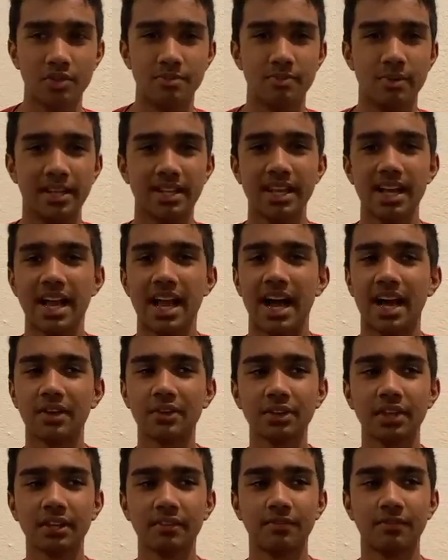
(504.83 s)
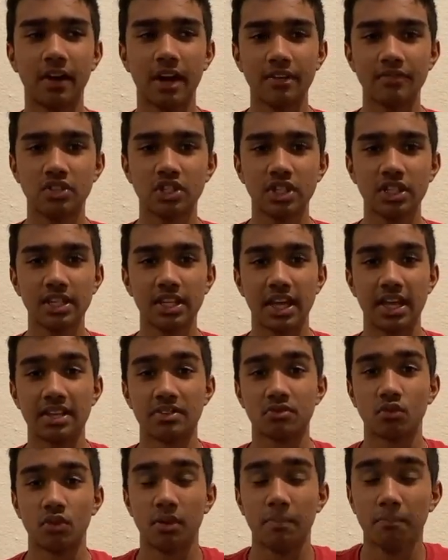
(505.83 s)
but I don't think 5G, as
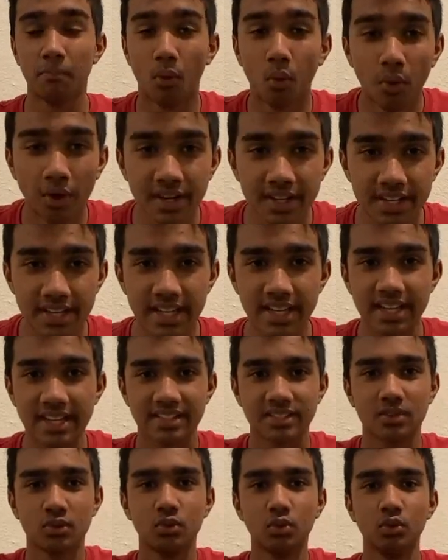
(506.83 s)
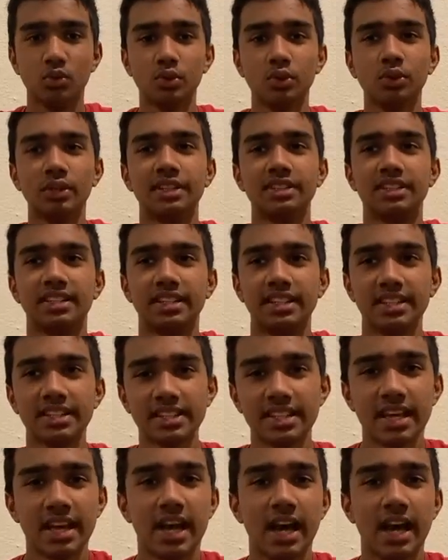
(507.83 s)
important and as cool as it is,